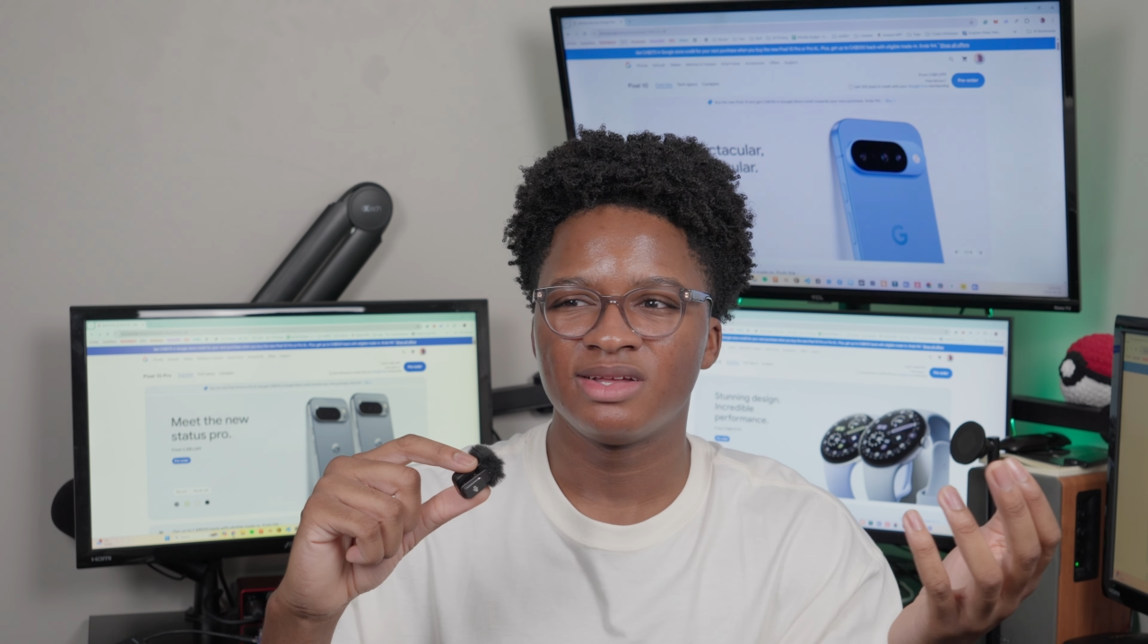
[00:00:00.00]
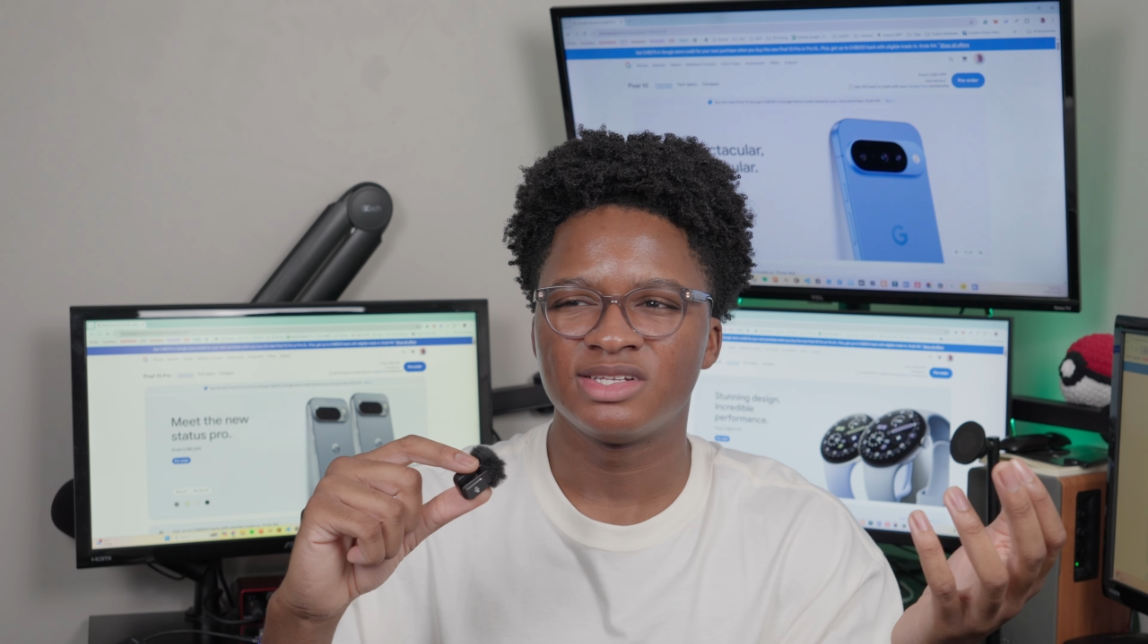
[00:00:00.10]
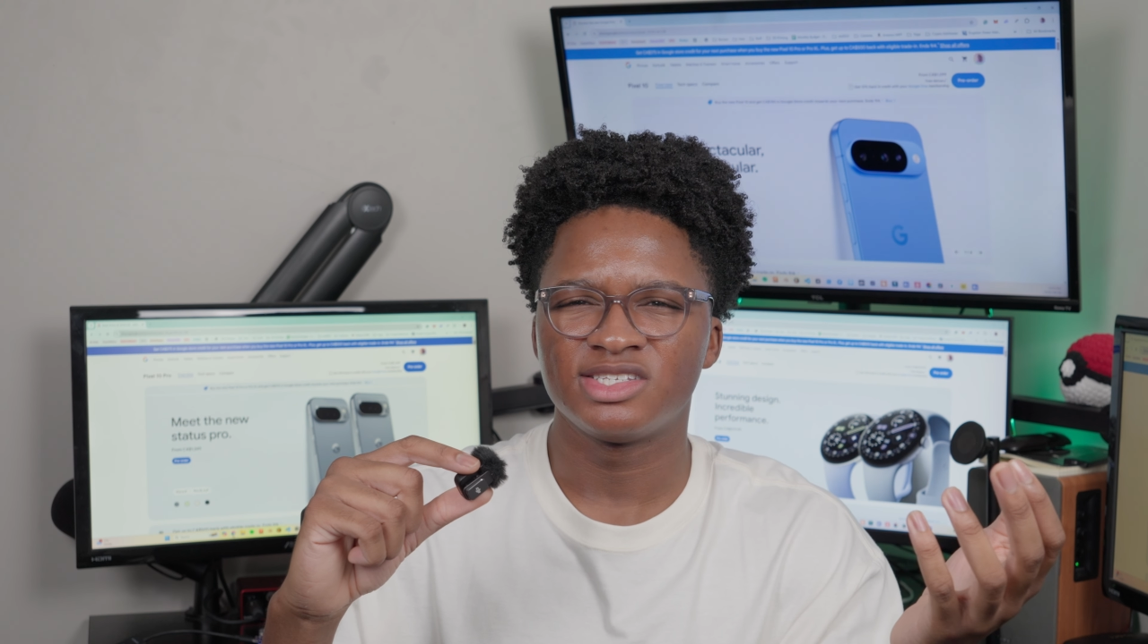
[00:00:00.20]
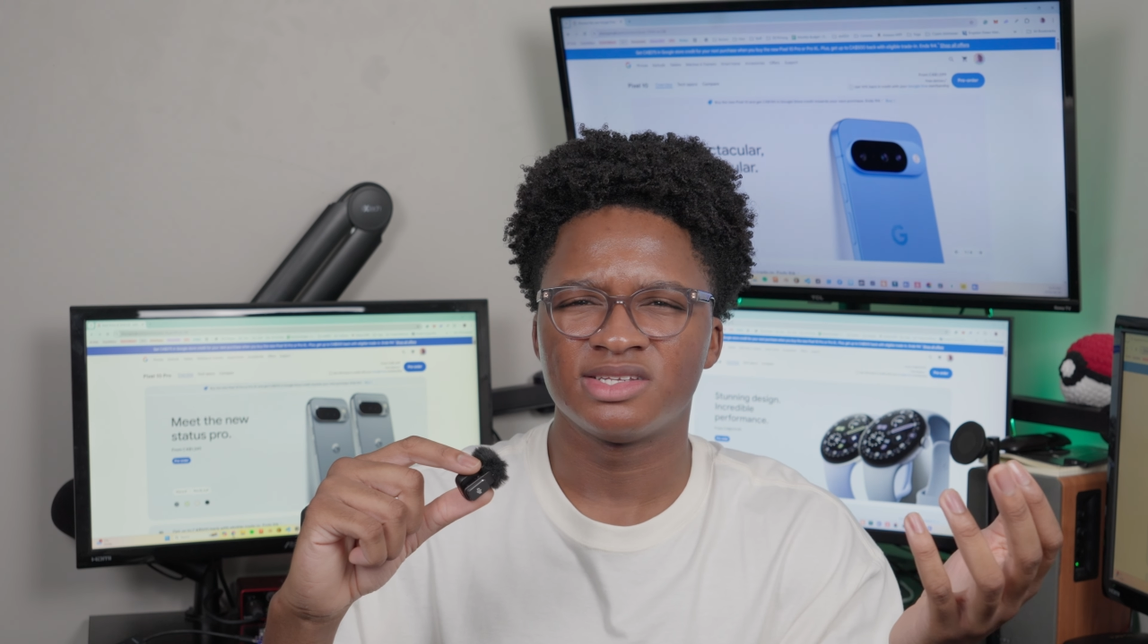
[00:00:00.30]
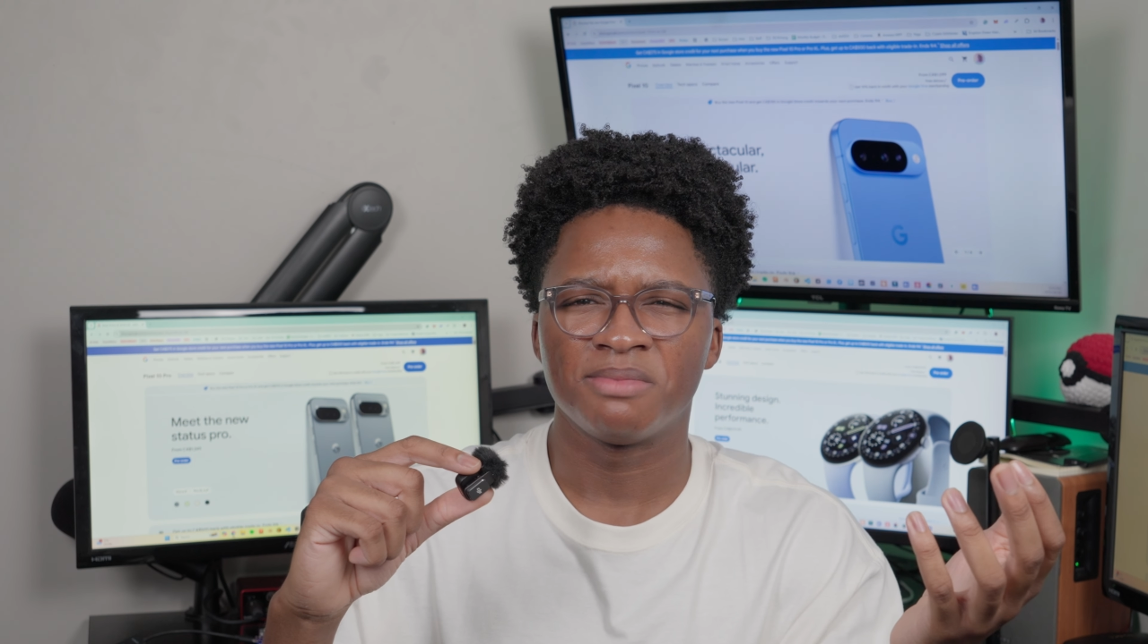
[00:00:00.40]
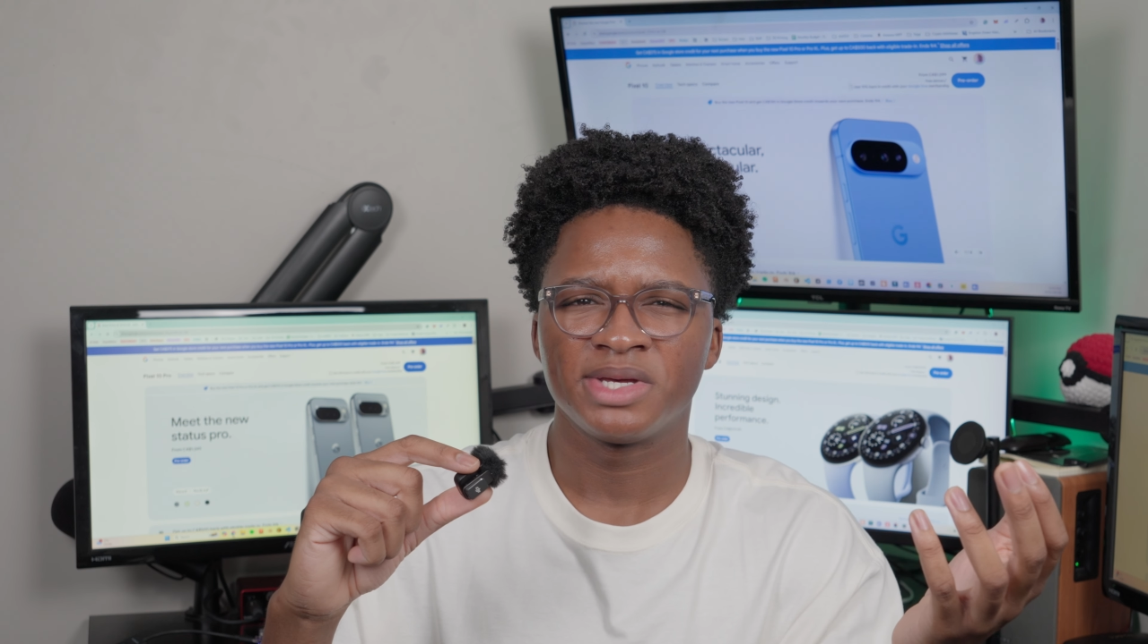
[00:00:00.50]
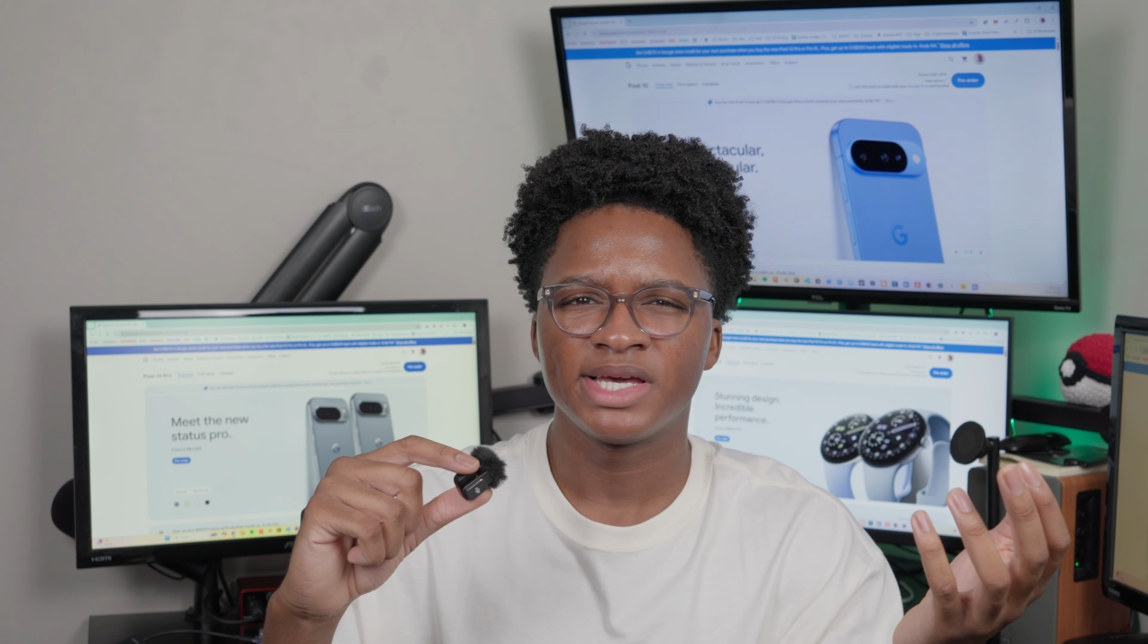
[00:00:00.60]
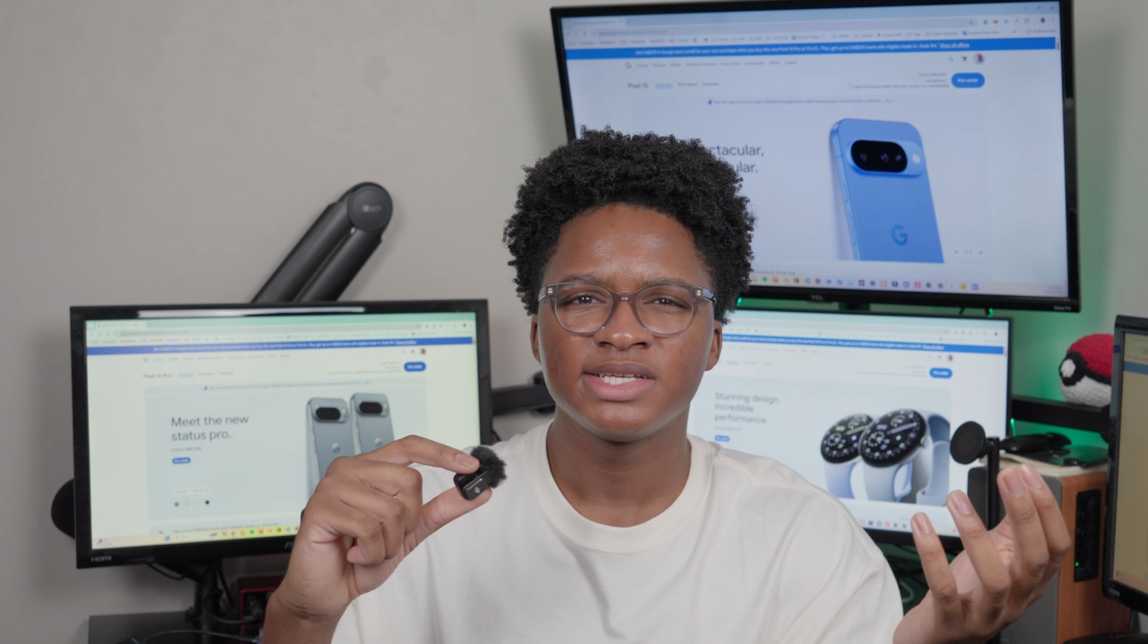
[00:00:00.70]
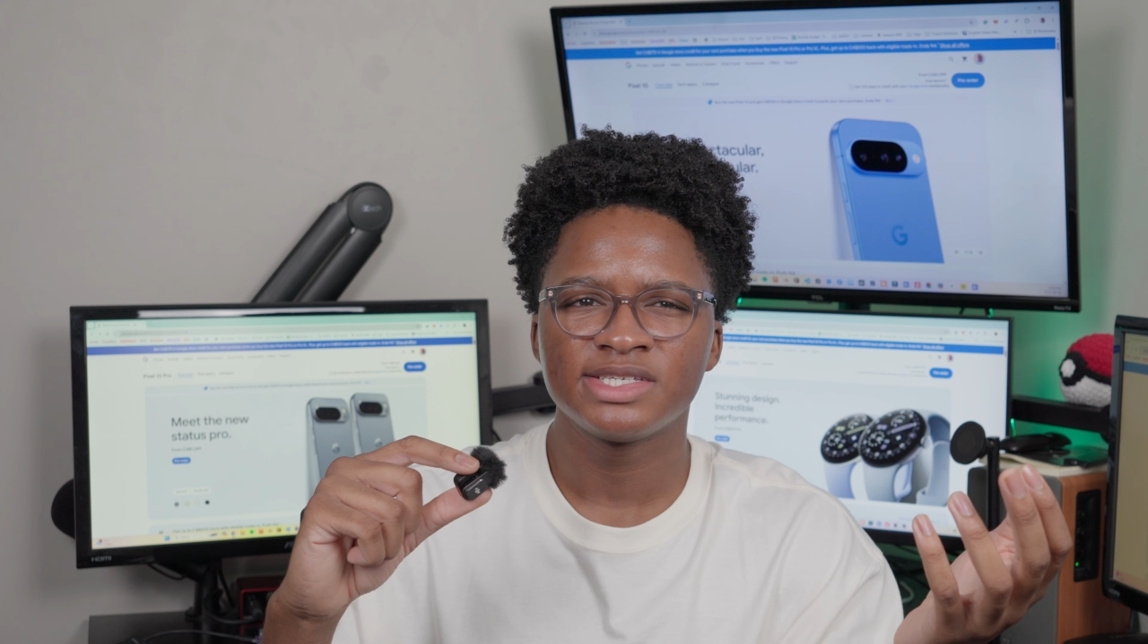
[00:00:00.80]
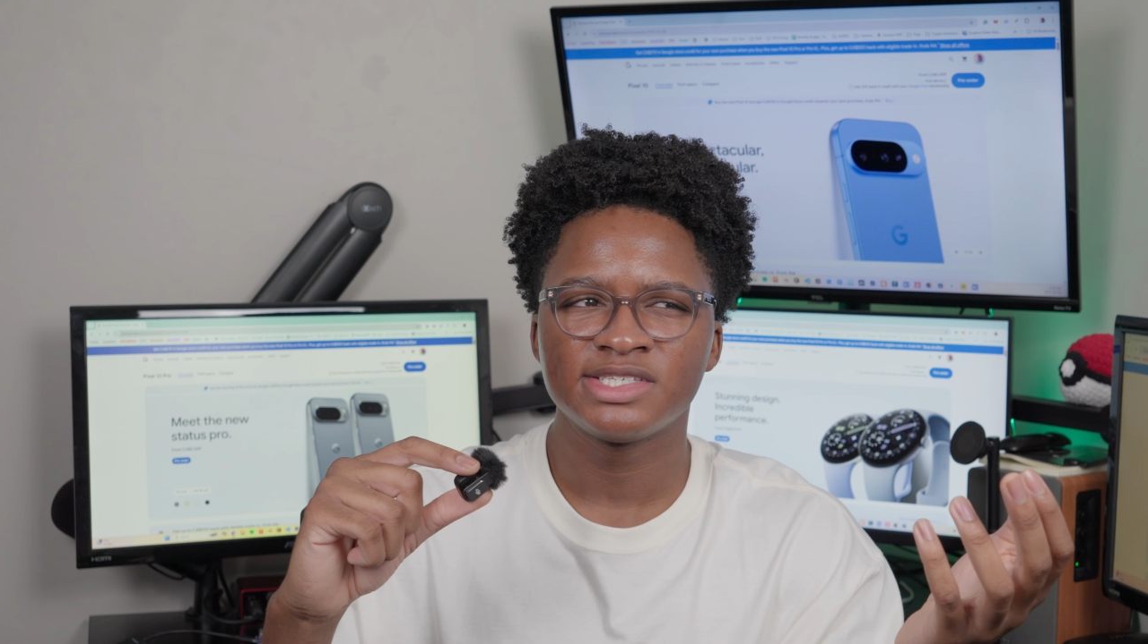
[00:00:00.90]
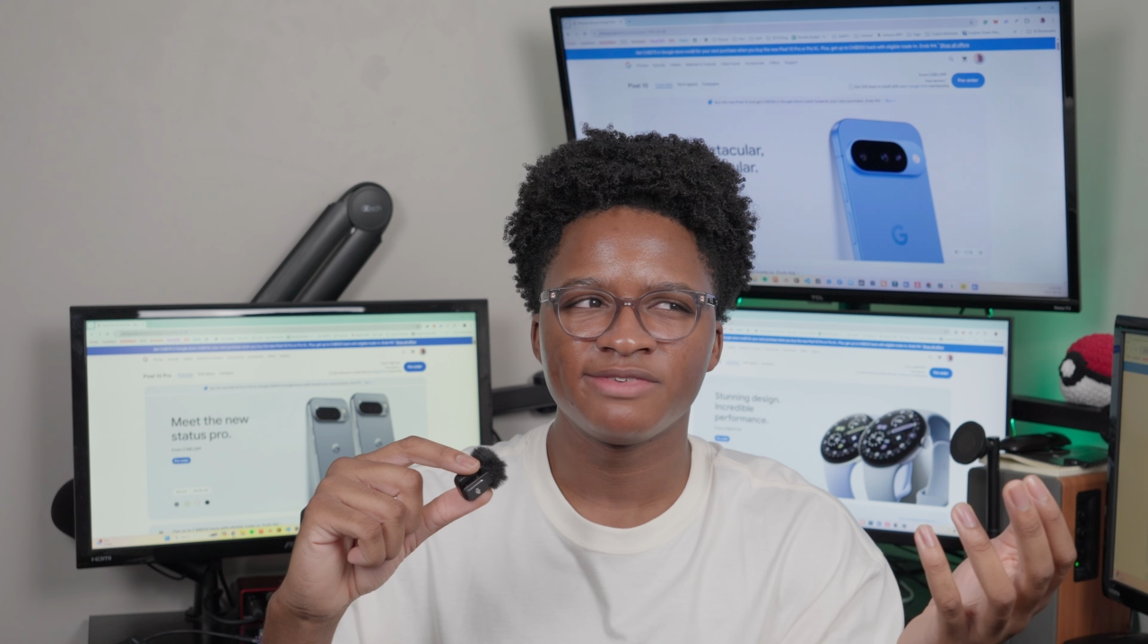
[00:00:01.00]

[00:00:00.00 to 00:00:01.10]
in some cases